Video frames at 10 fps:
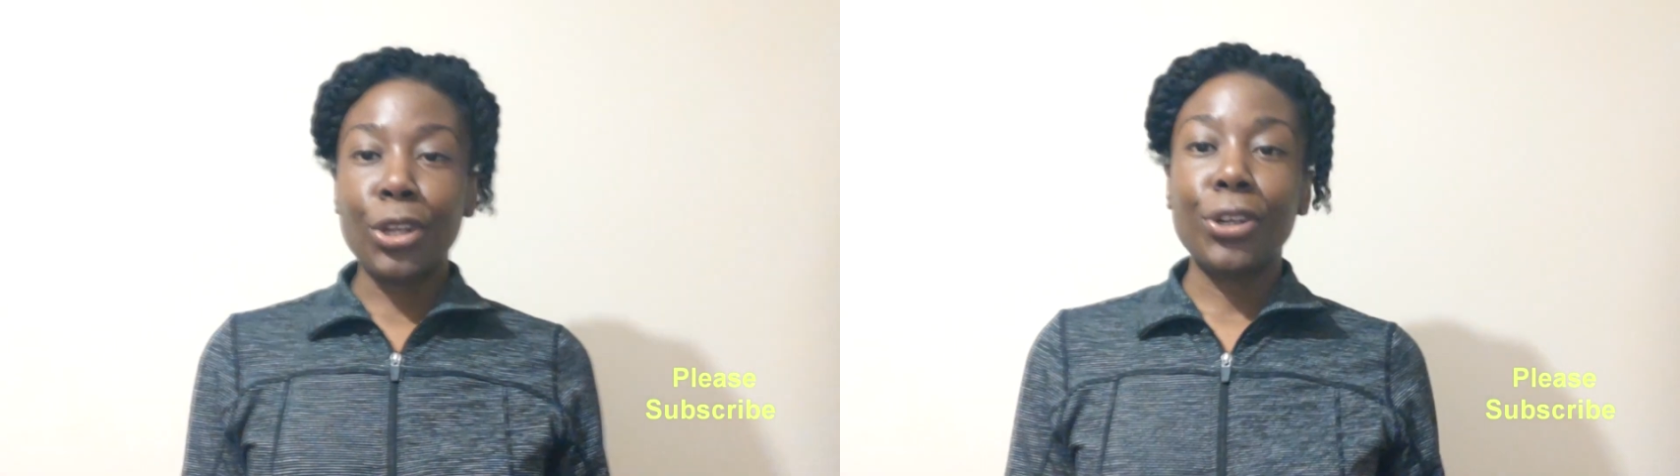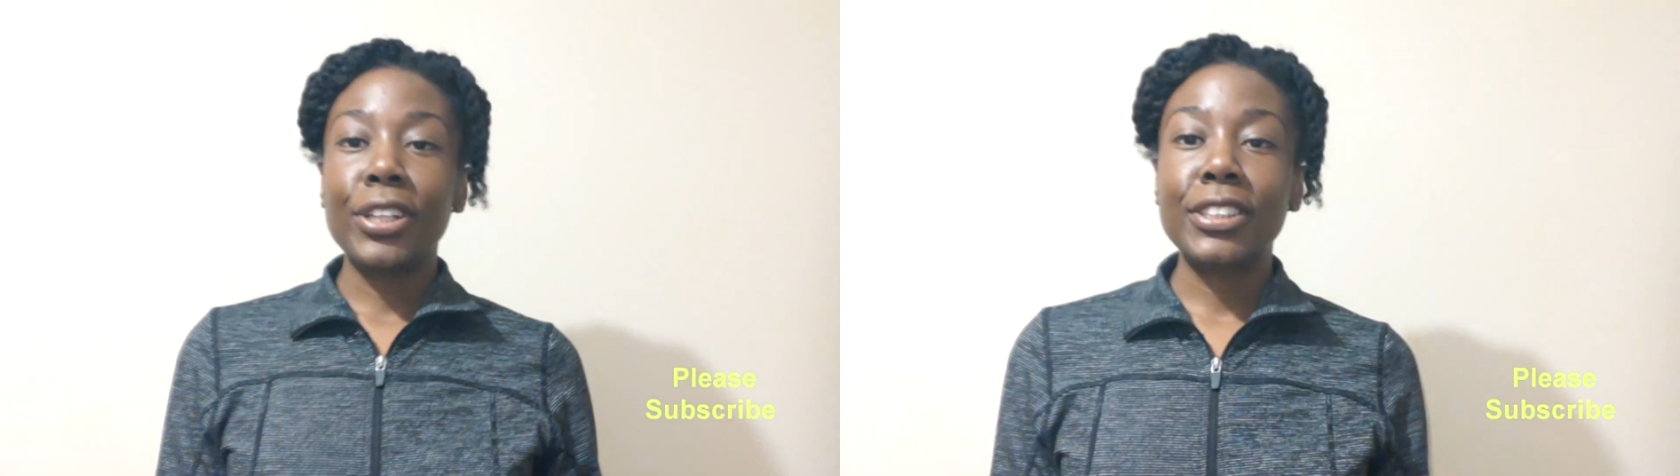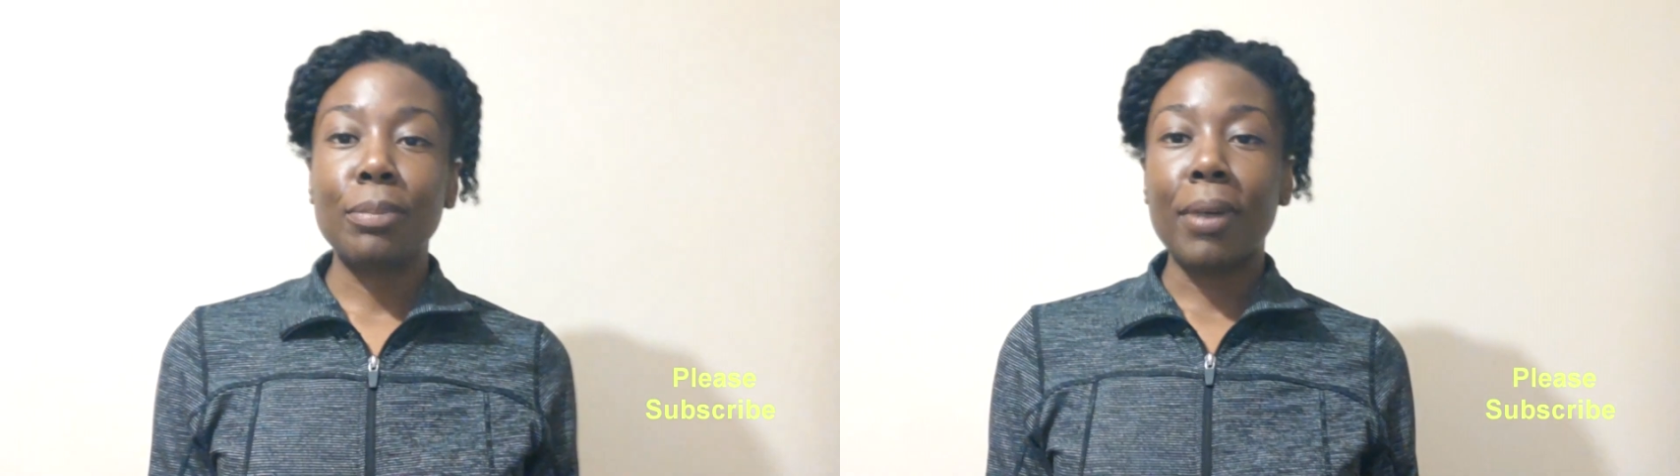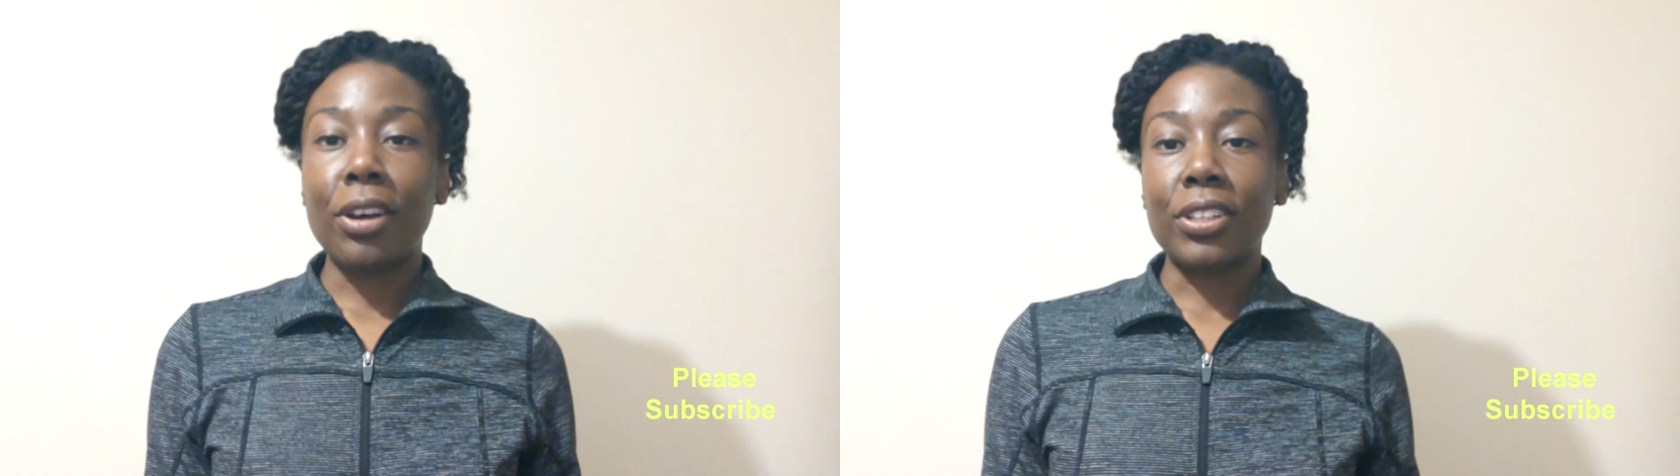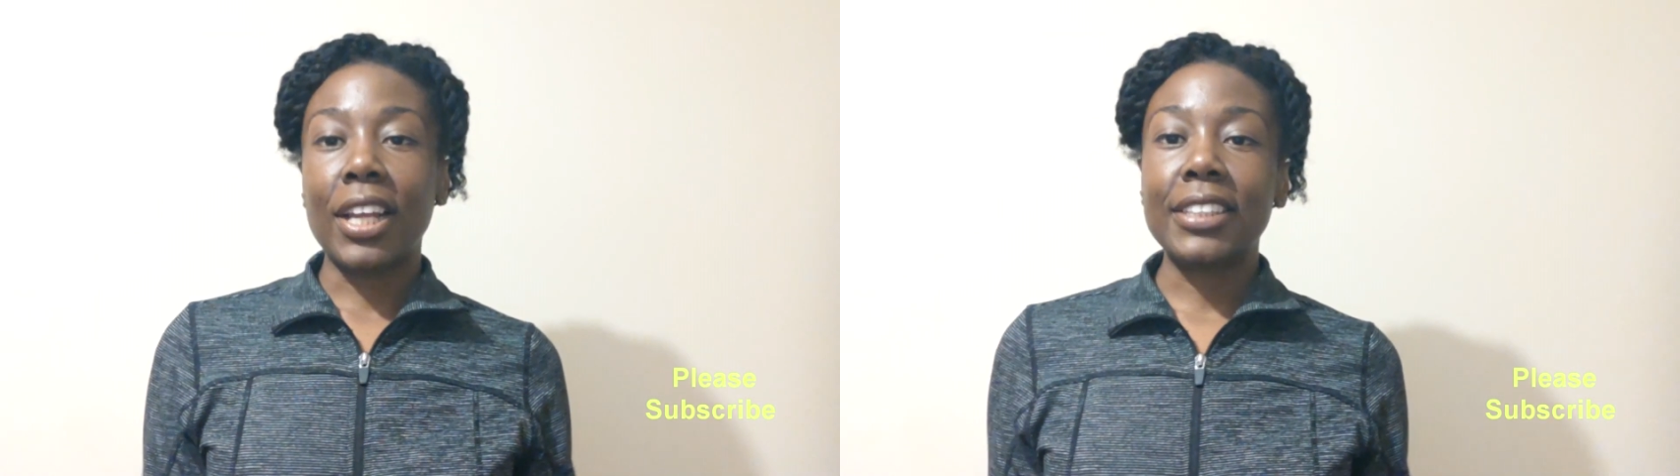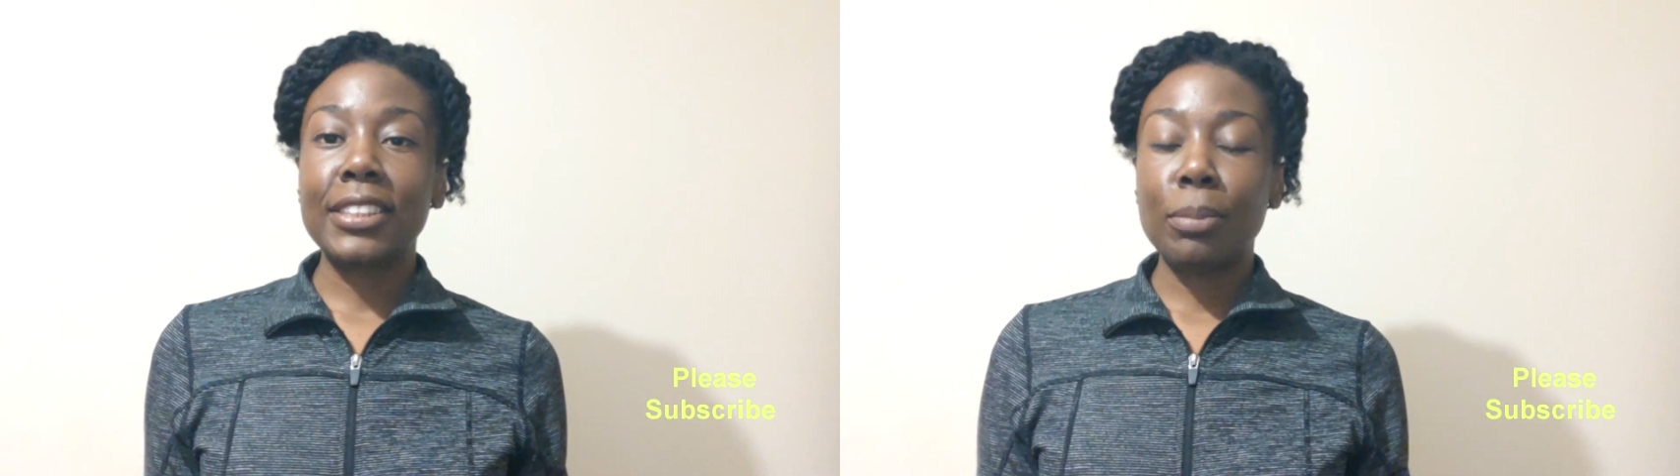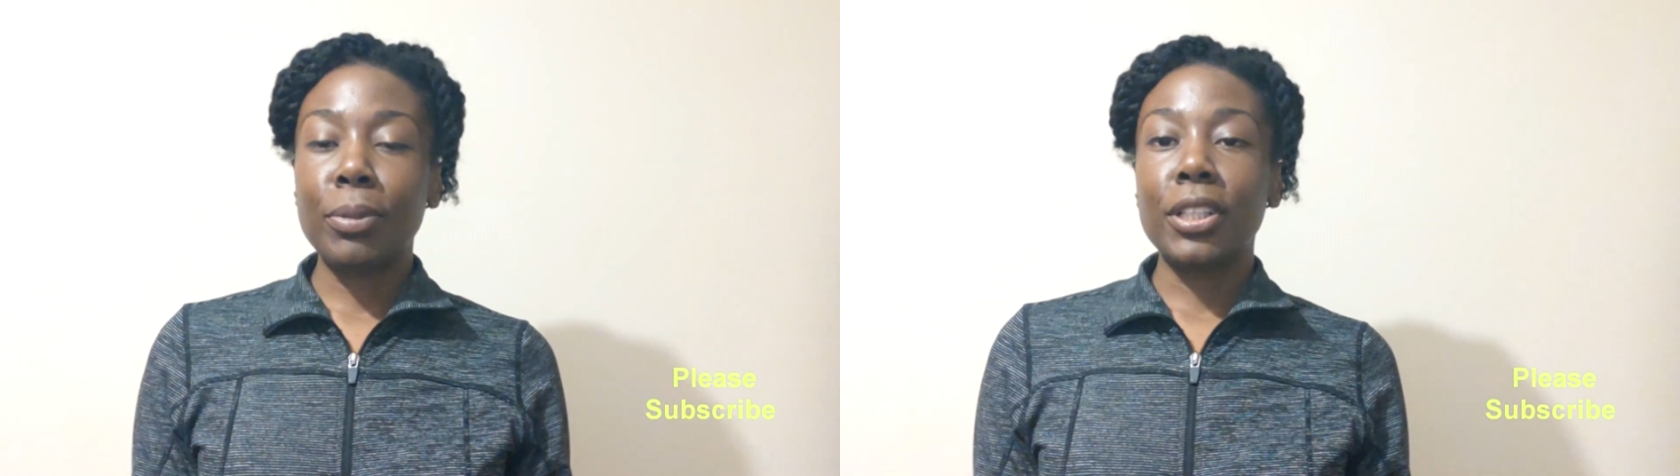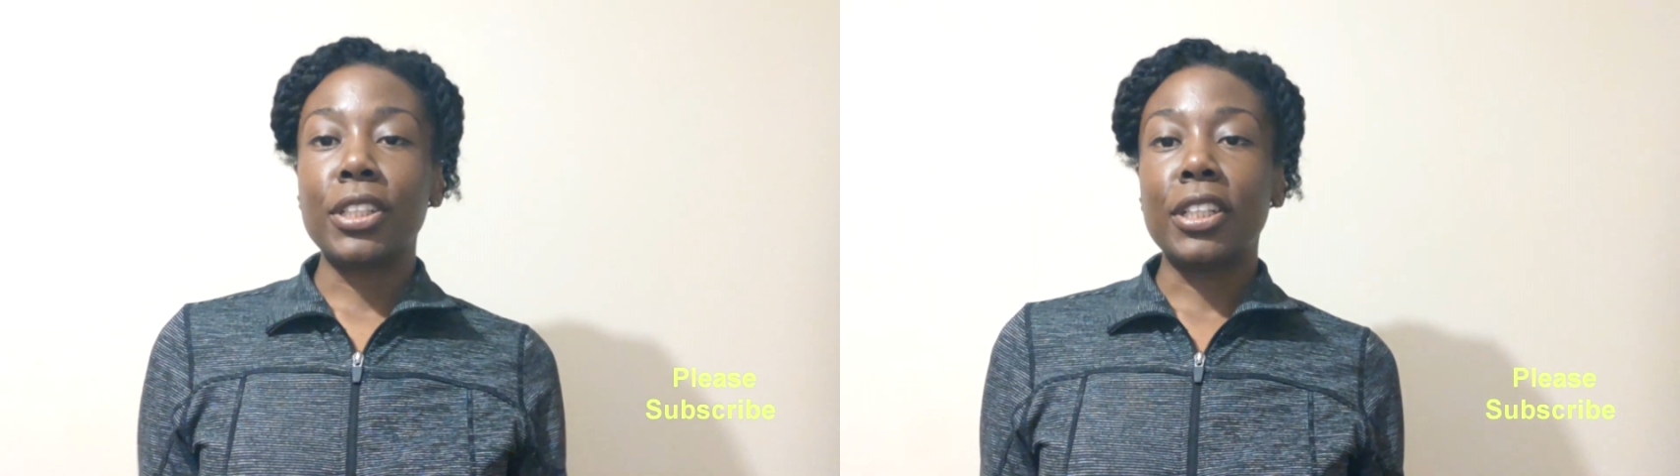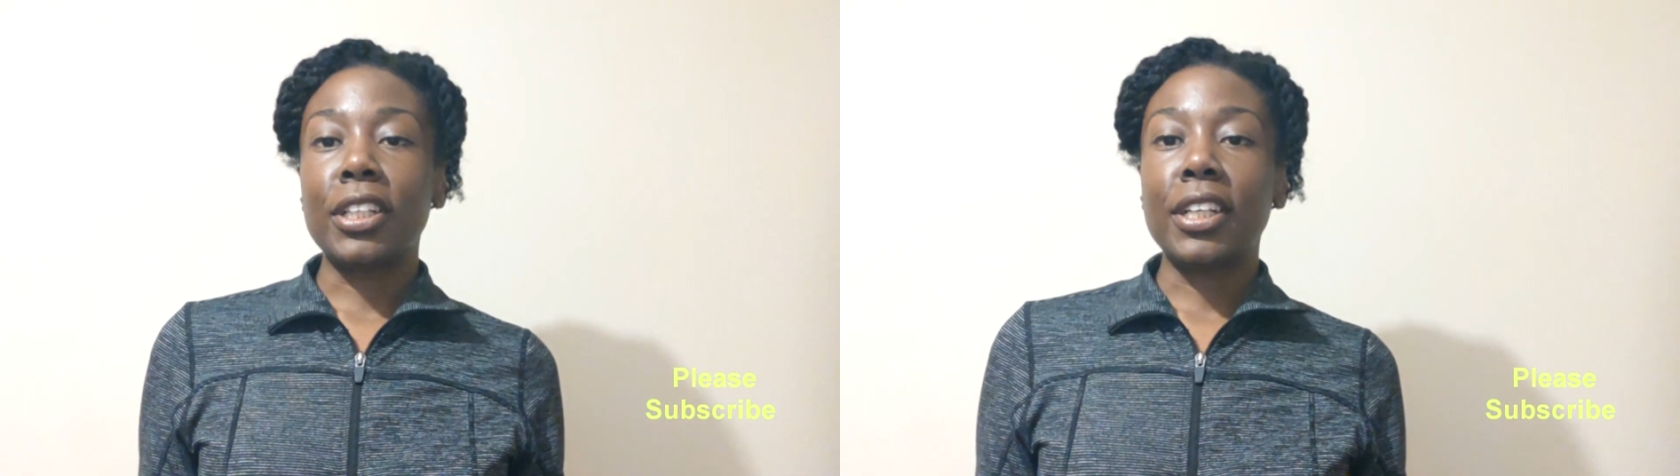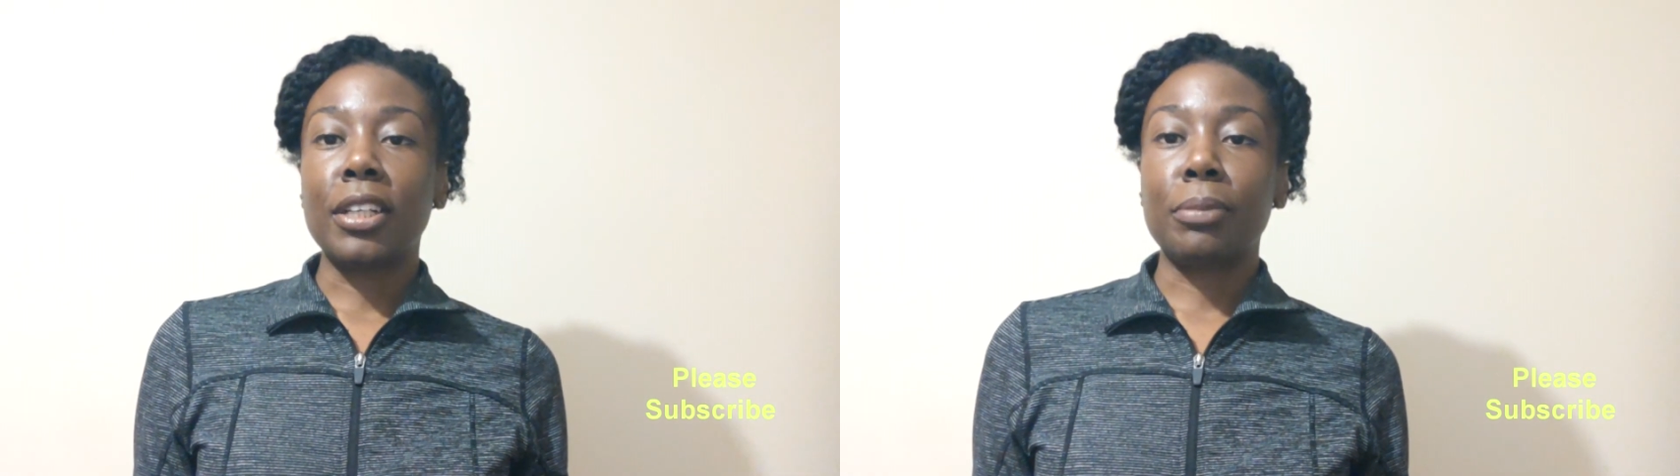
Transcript: curious about like some of the